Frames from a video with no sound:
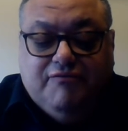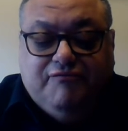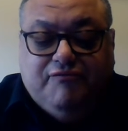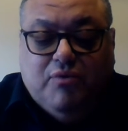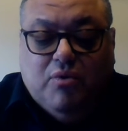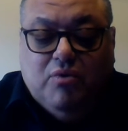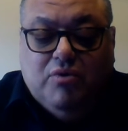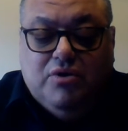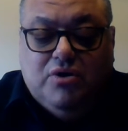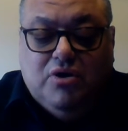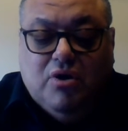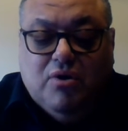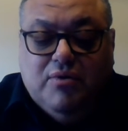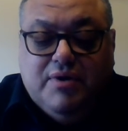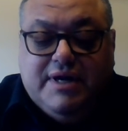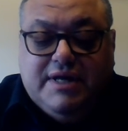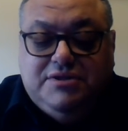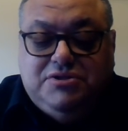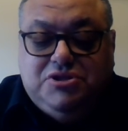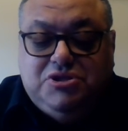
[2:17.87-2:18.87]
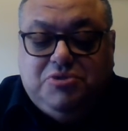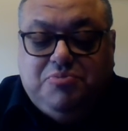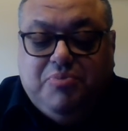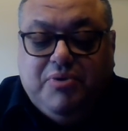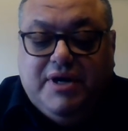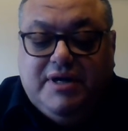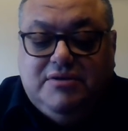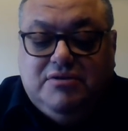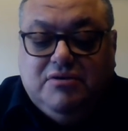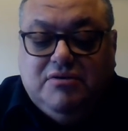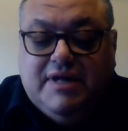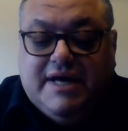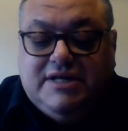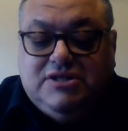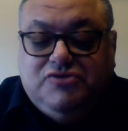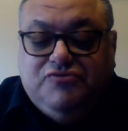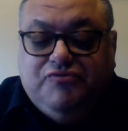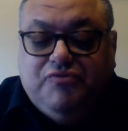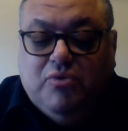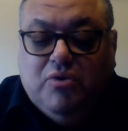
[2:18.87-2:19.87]
four and zero oh against the spread in their
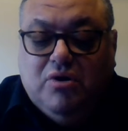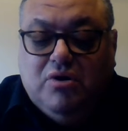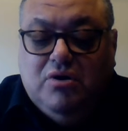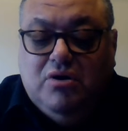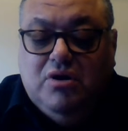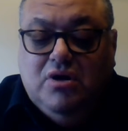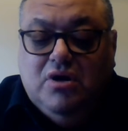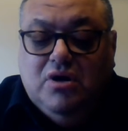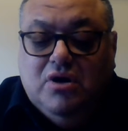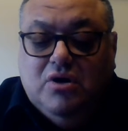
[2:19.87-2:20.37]
last four